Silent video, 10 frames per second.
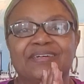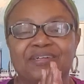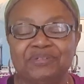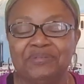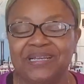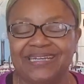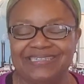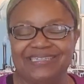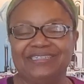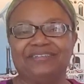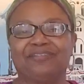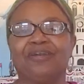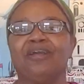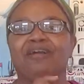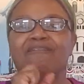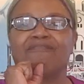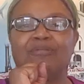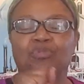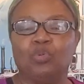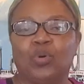the Who Dat Teacher
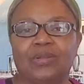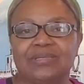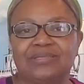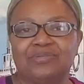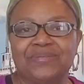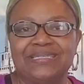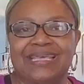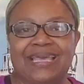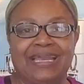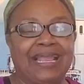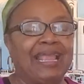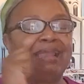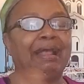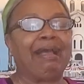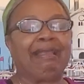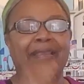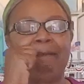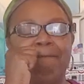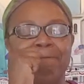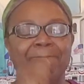from New Orleans, Louisiana, and I
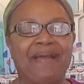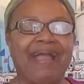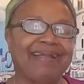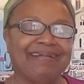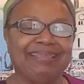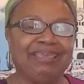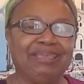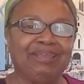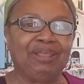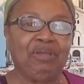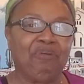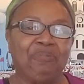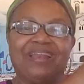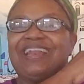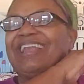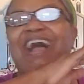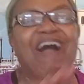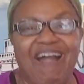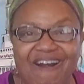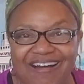am back again with an
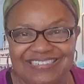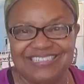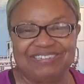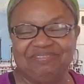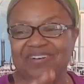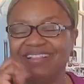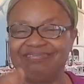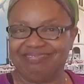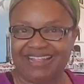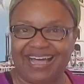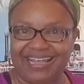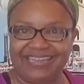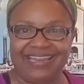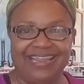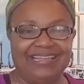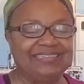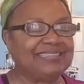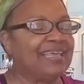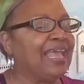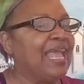awesome line dance.
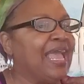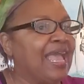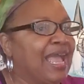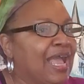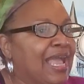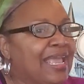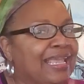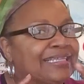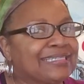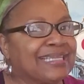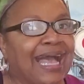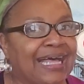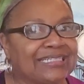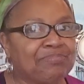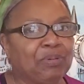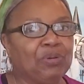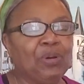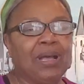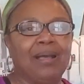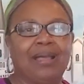It's gospel.
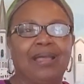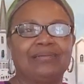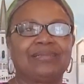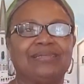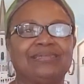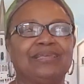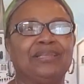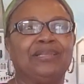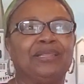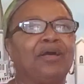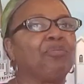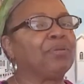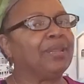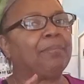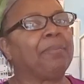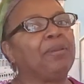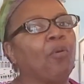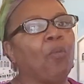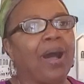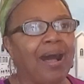As I said in the other one, it has been a
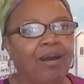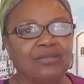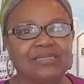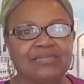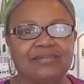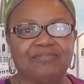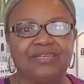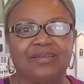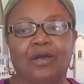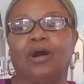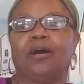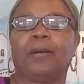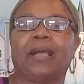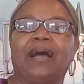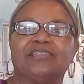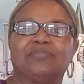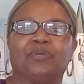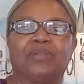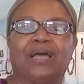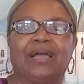while since I've done a
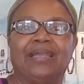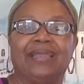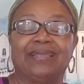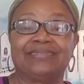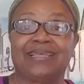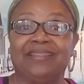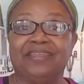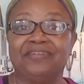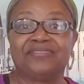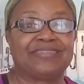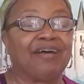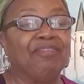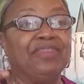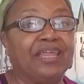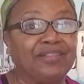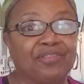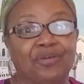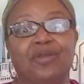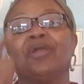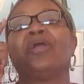gospel line dance, and here's
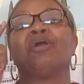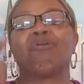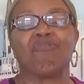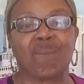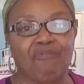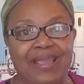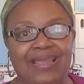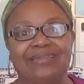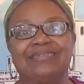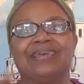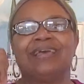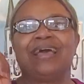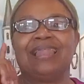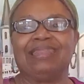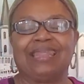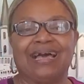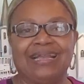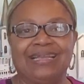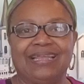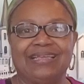another great
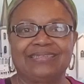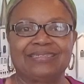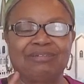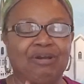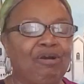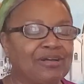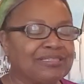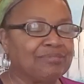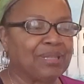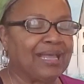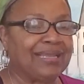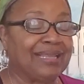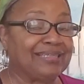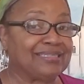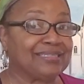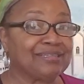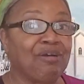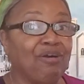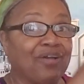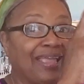line dance, awesome line dance. It's
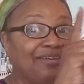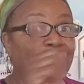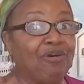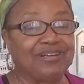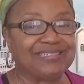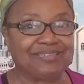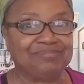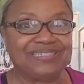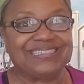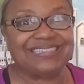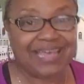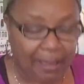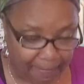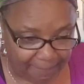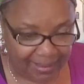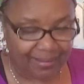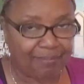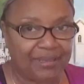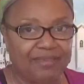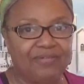called an awesome step, and I'm
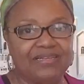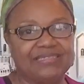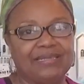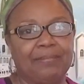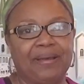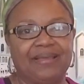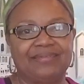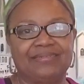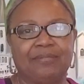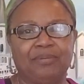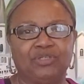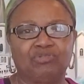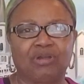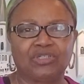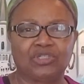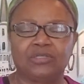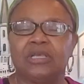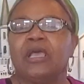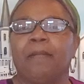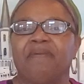gonna give you the step-by-step instruction.
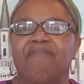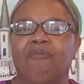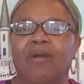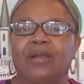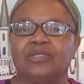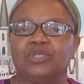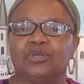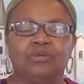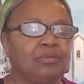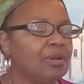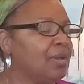Before I do,